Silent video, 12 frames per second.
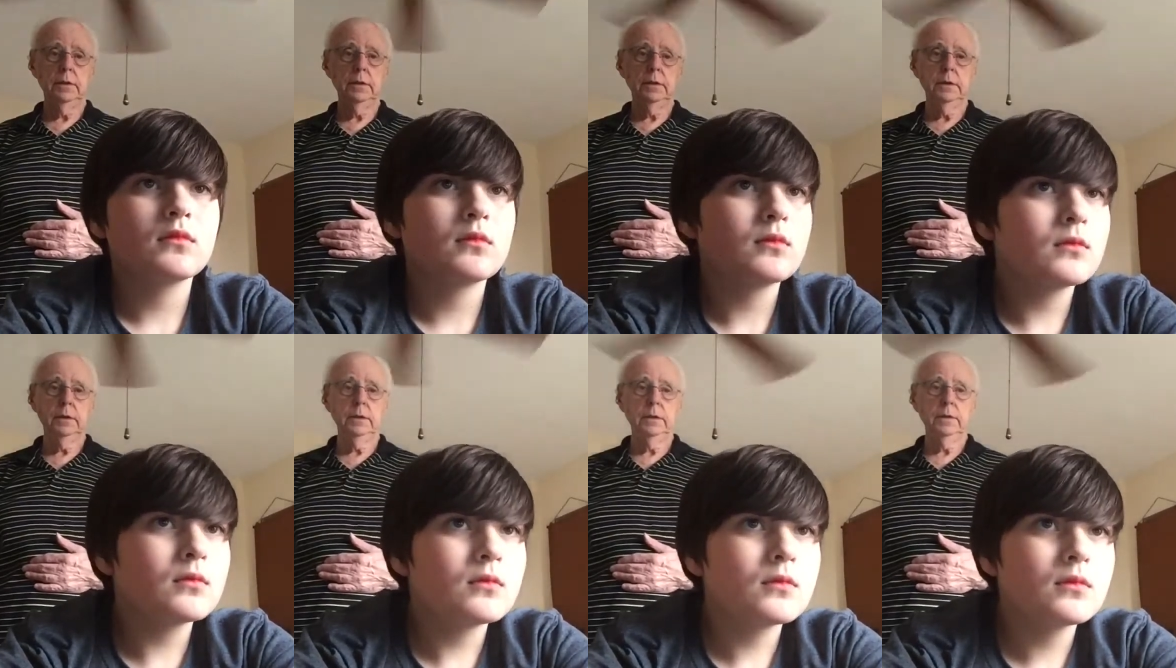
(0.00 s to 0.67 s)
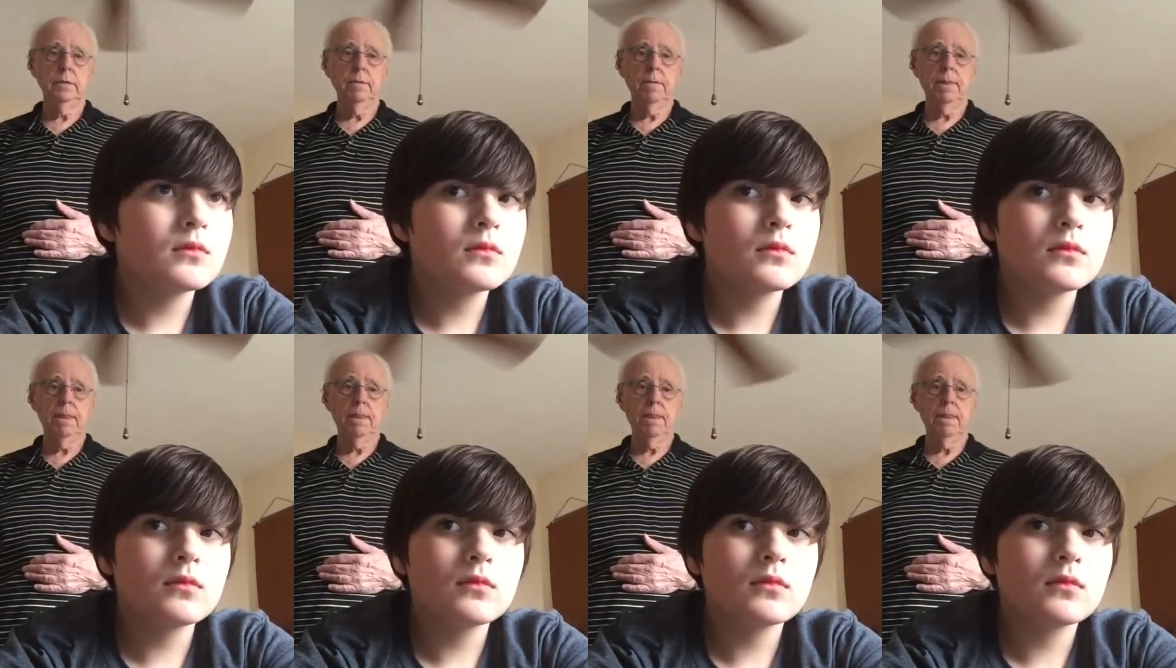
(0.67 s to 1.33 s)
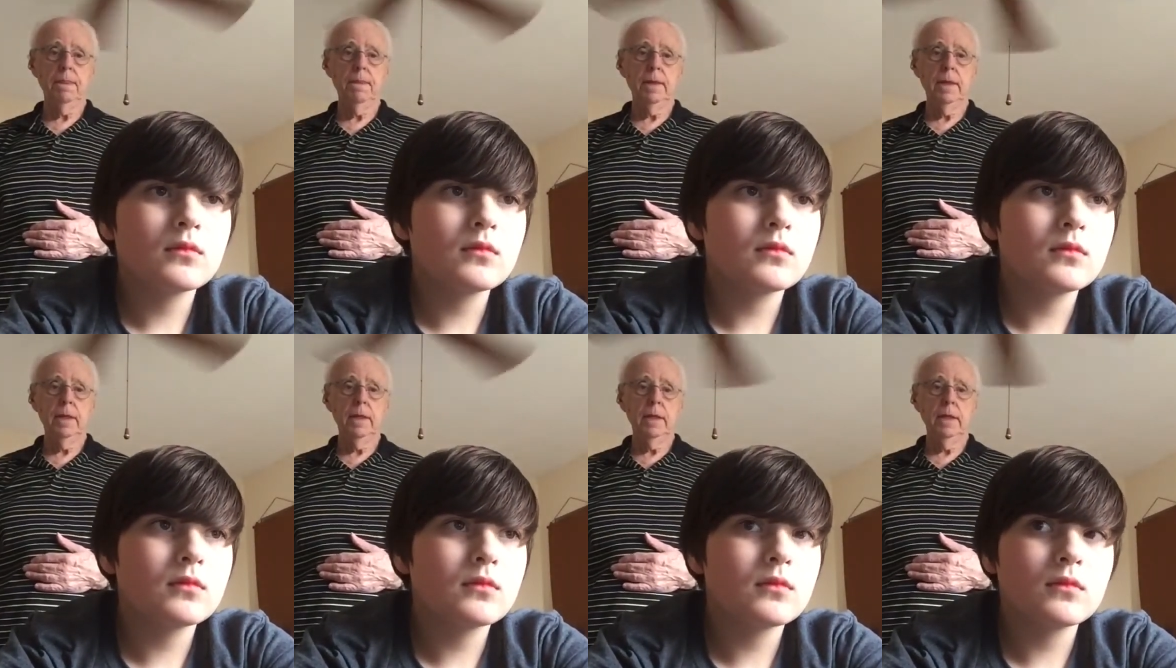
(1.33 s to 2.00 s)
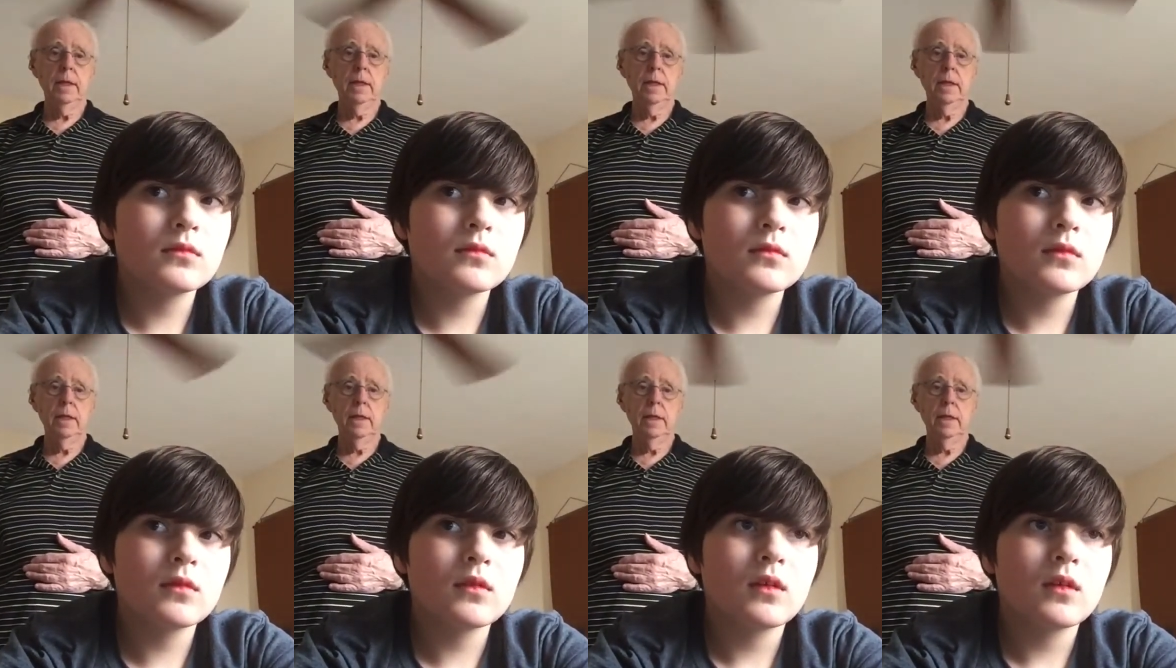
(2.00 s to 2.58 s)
Nothing is said.